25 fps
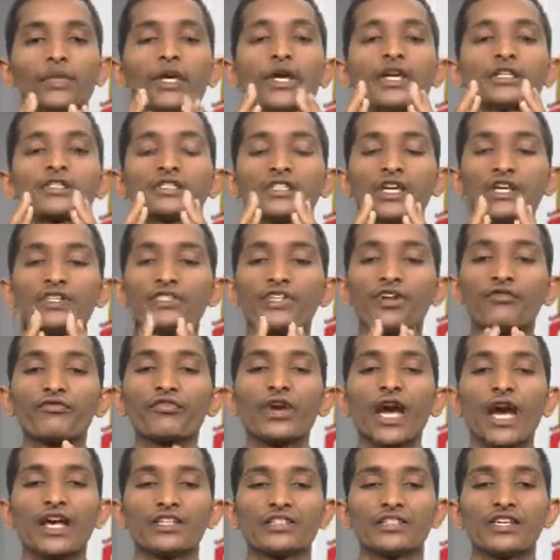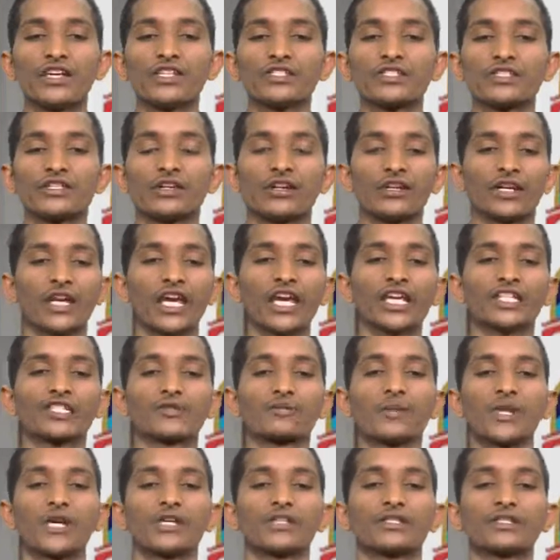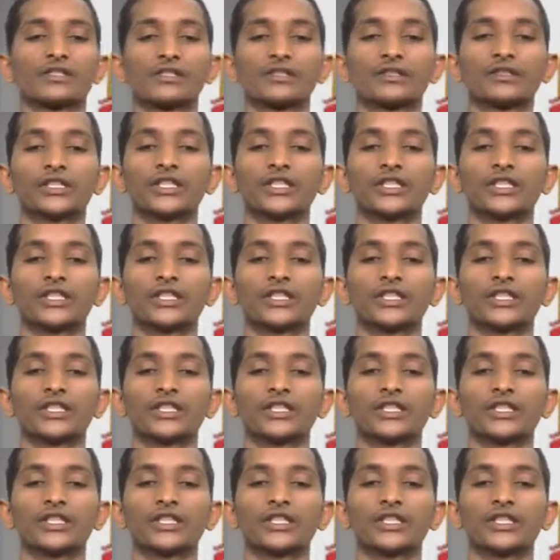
exchange of gases takes place.